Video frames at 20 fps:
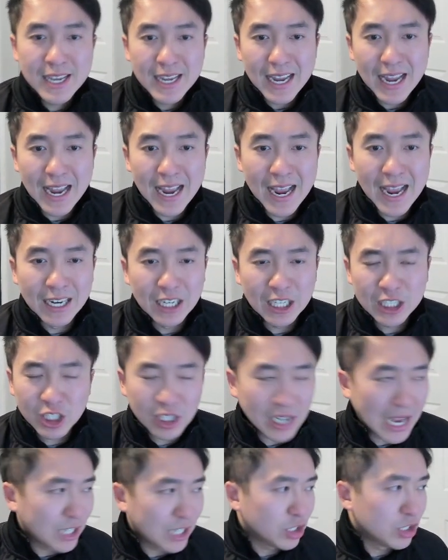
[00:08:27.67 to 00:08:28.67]
And
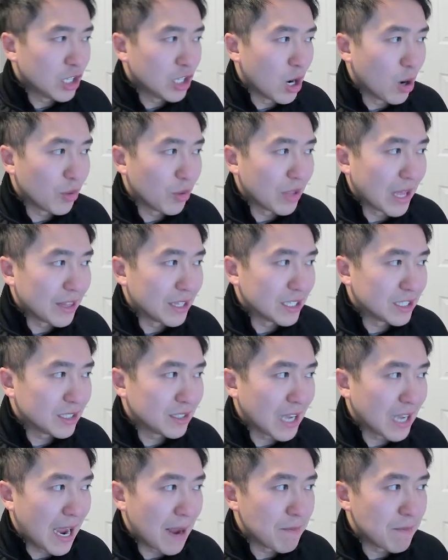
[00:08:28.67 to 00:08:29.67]
I should note that this
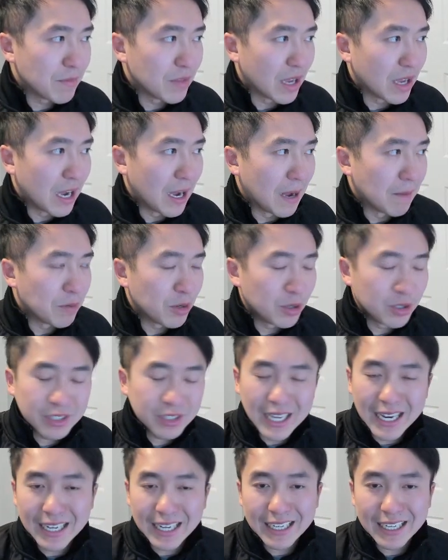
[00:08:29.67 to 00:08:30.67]
time there's
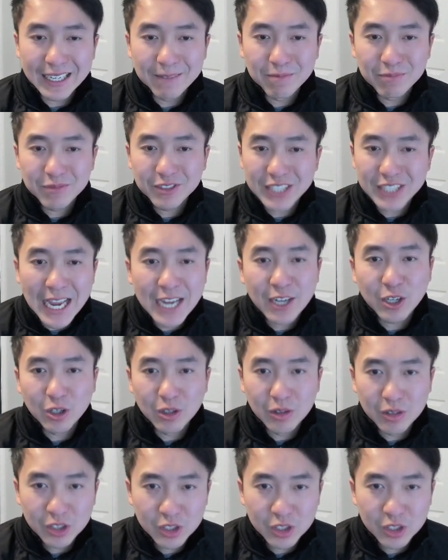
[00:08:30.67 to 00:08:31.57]
a psyker.